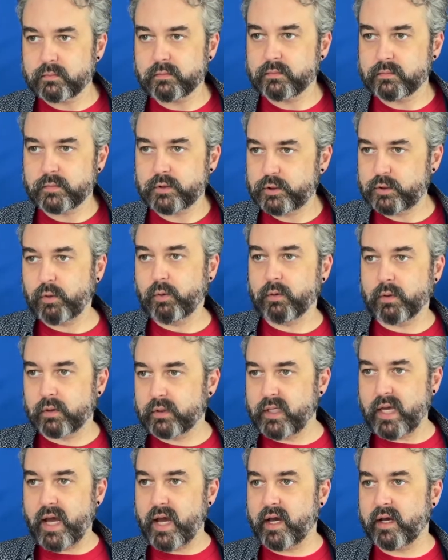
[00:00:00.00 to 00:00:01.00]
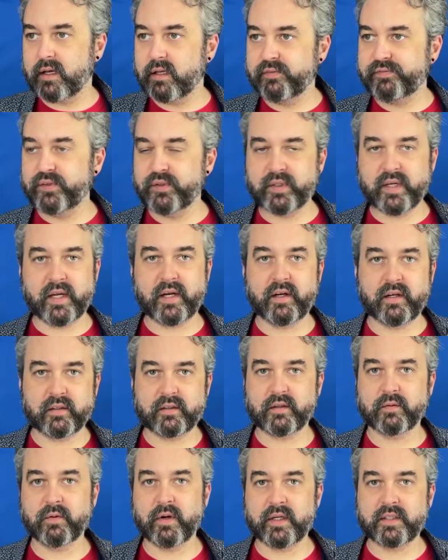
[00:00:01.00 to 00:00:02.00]
sure, yeah, if you get it at
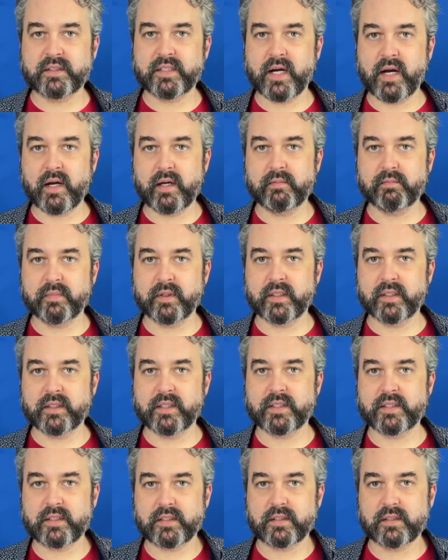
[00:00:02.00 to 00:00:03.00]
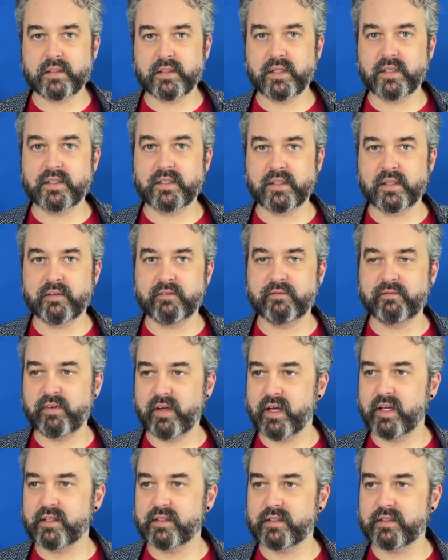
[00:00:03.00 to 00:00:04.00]
the right time, but it's an
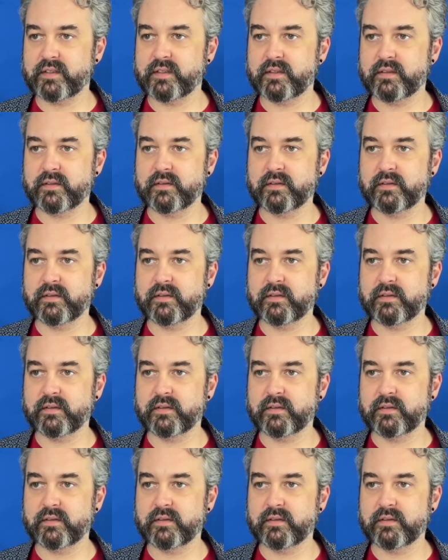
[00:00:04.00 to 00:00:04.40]
event.